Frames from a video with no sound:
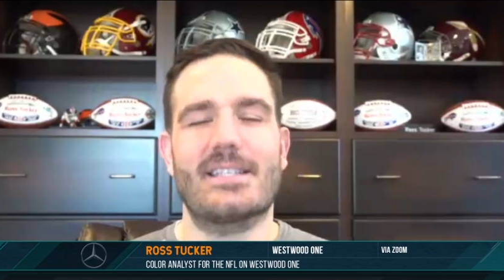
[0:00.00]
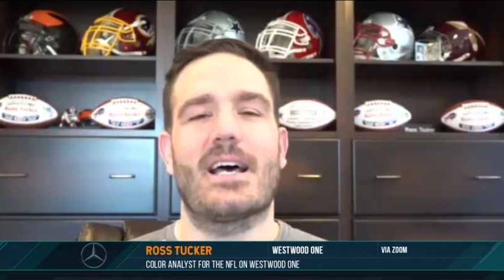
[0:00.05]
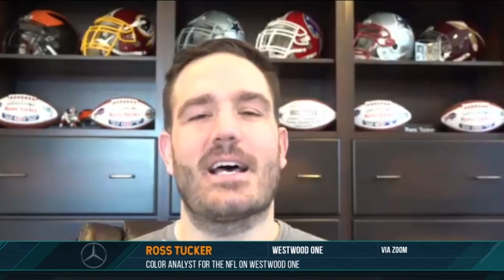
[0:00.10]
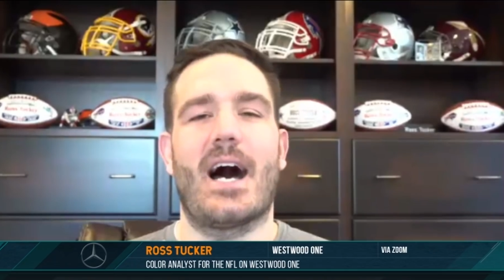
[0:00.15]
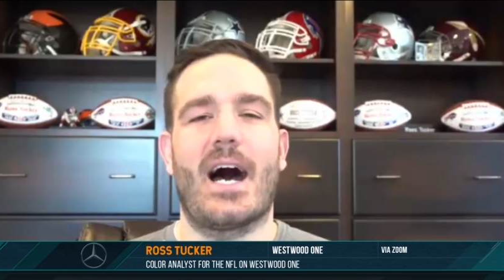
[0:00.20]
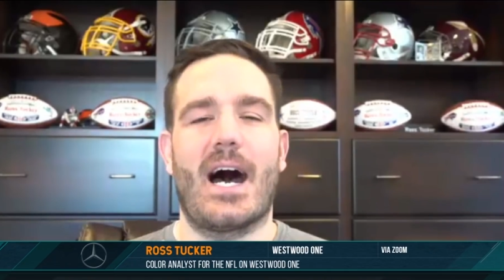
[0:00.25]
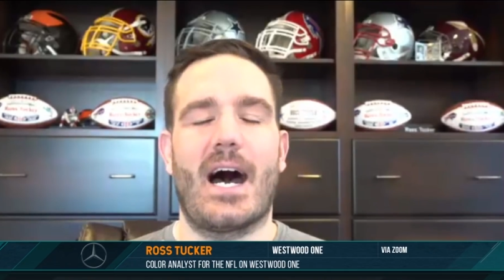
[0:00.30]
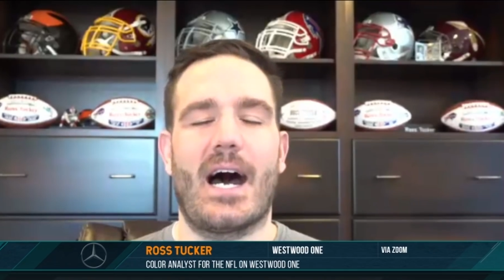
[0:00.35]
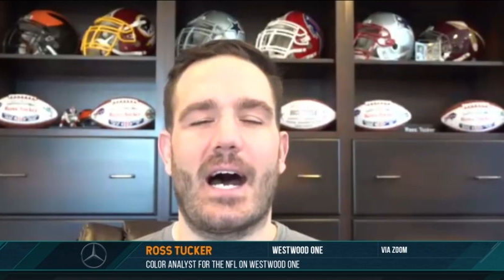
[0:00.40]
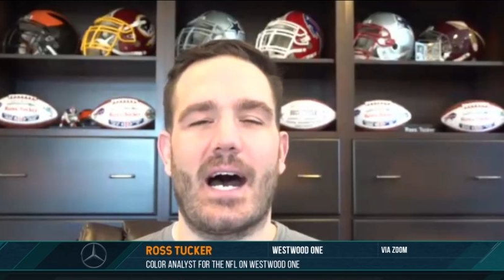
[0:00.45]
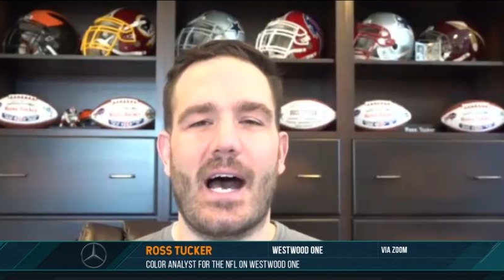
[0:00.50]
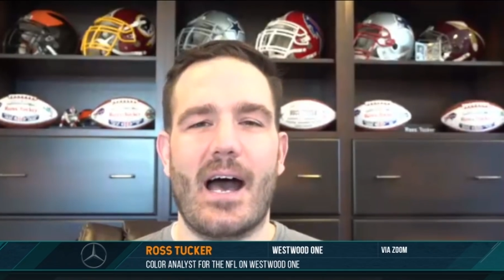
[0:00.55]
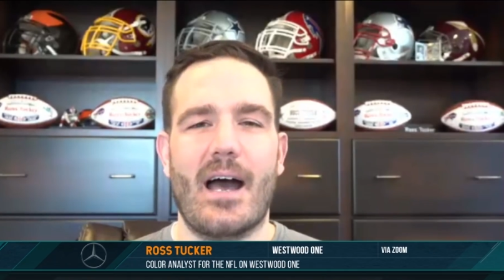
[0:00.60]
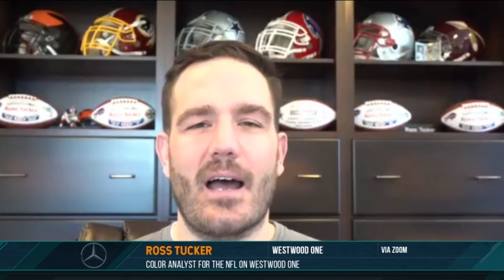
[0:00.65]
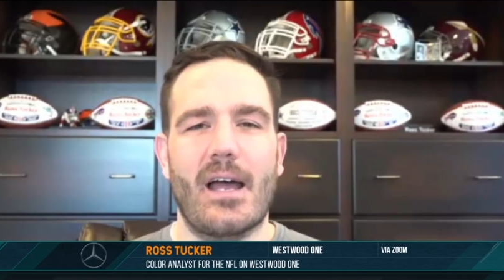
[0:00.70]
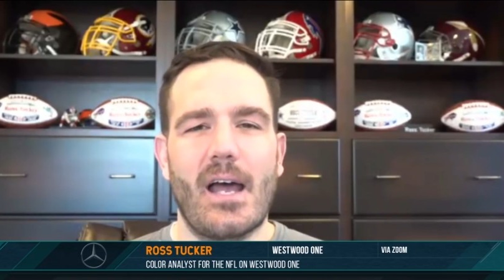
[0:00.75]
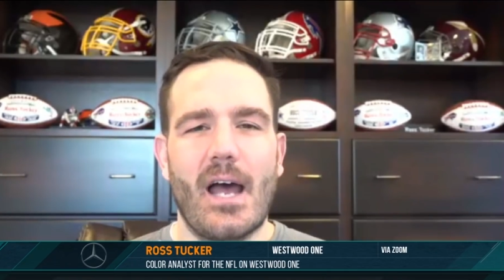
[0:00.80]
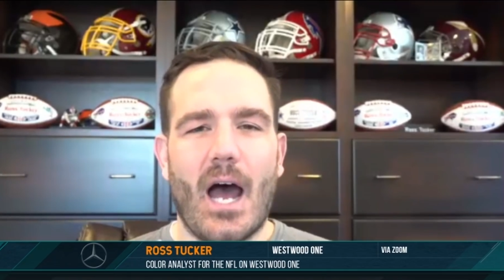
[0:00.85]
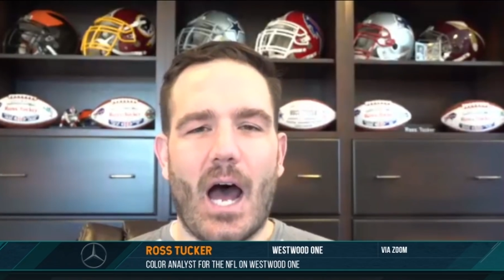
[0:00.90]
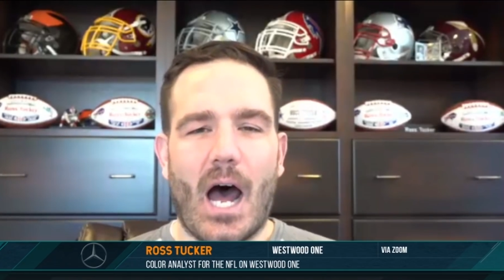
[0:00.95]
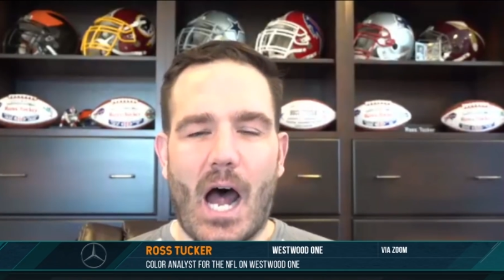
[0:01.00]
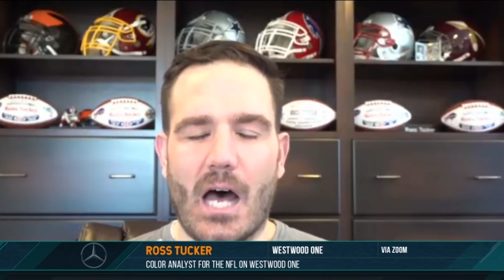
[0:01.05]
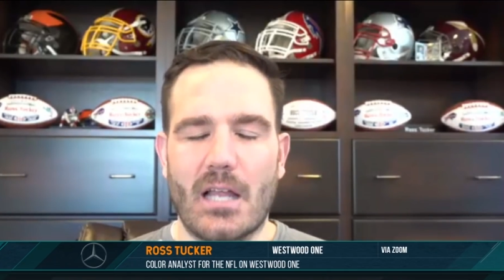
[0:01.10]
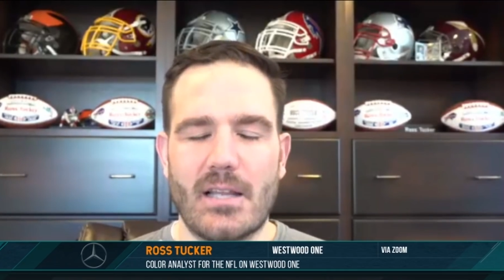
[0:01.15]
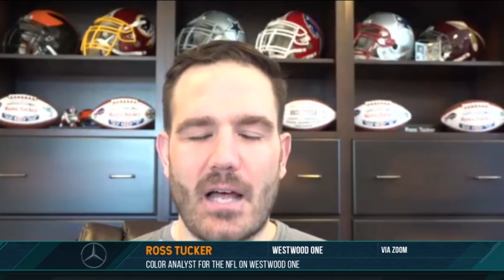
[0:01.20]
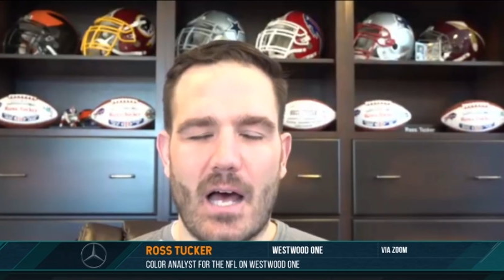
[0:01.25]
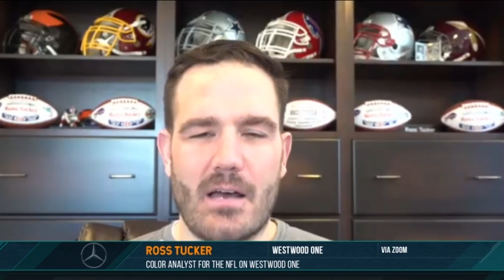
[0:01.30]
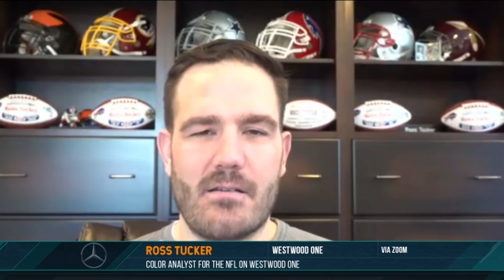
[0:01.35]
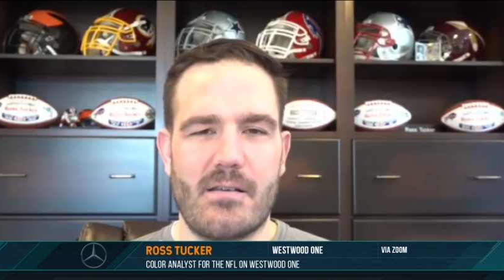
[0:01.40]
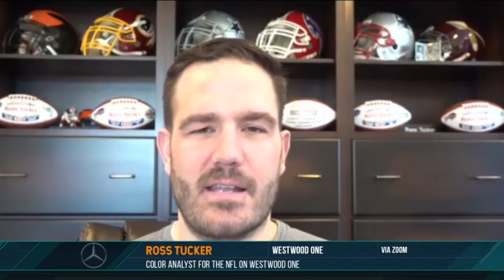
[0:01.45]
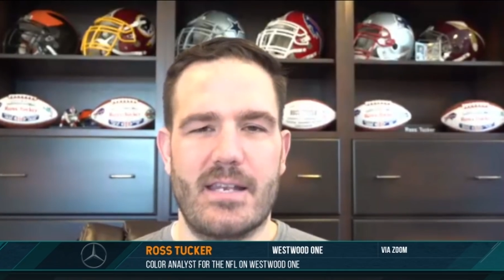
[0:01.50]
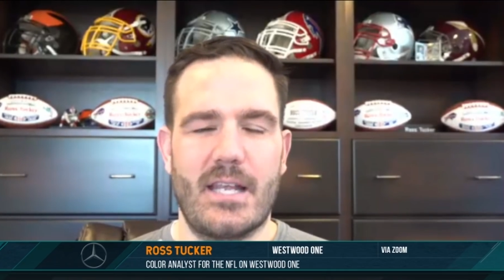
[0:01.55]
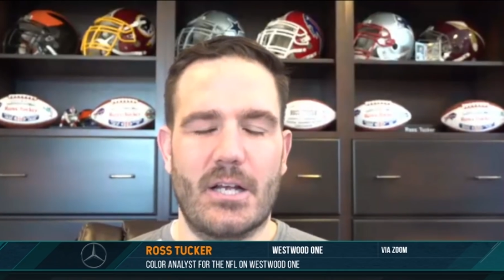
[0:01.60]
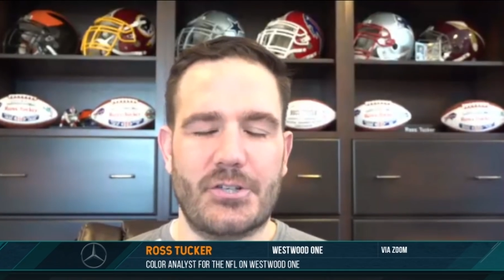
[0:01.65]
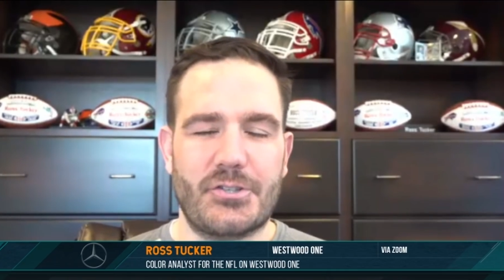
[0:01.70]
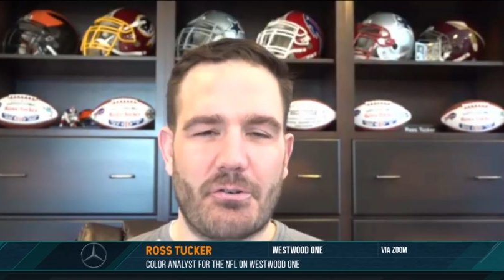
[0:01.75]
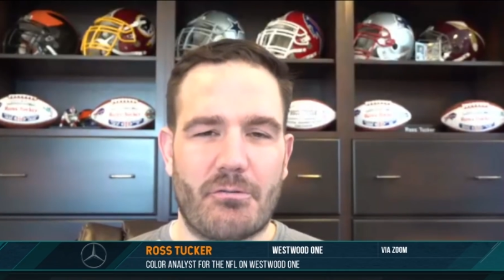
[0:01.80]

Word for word: Uh, uh, initial